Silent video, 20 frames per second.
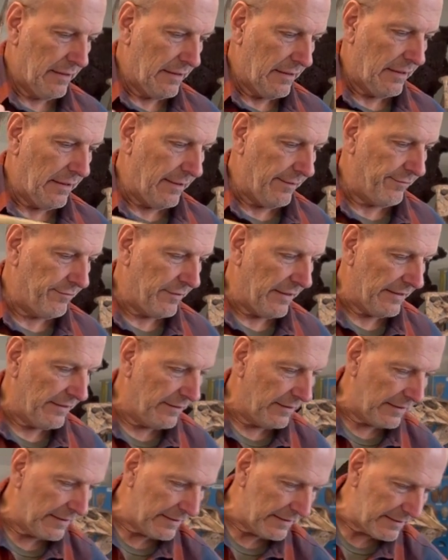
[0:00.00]
of
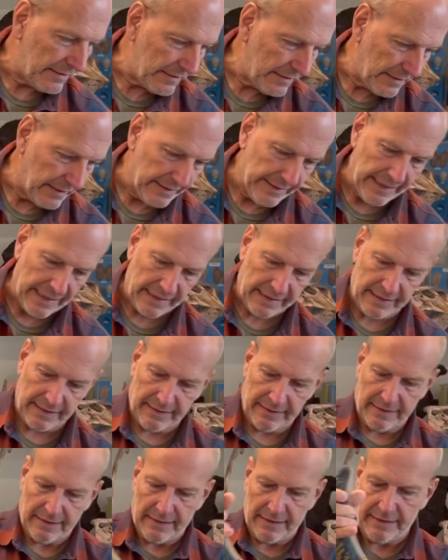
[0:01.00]
Dreadnoughtus. The neck
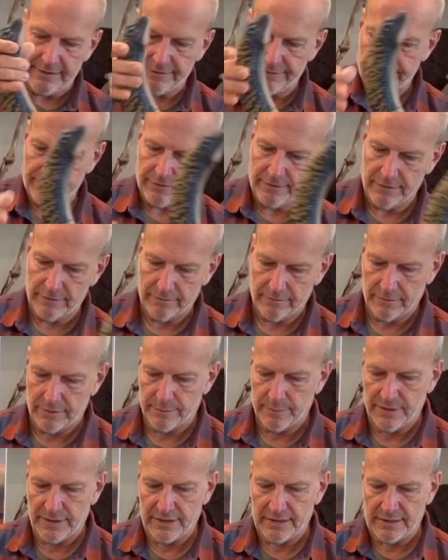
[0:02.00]
in life would
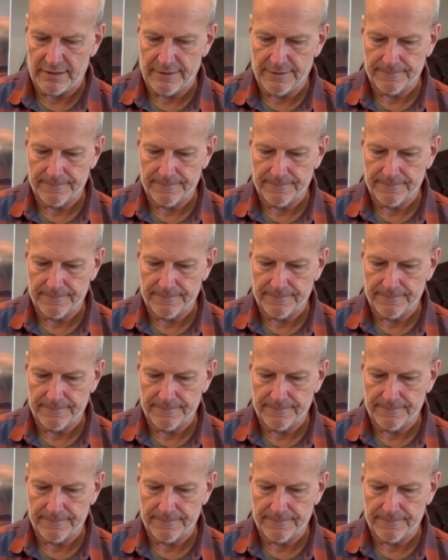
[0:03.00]
be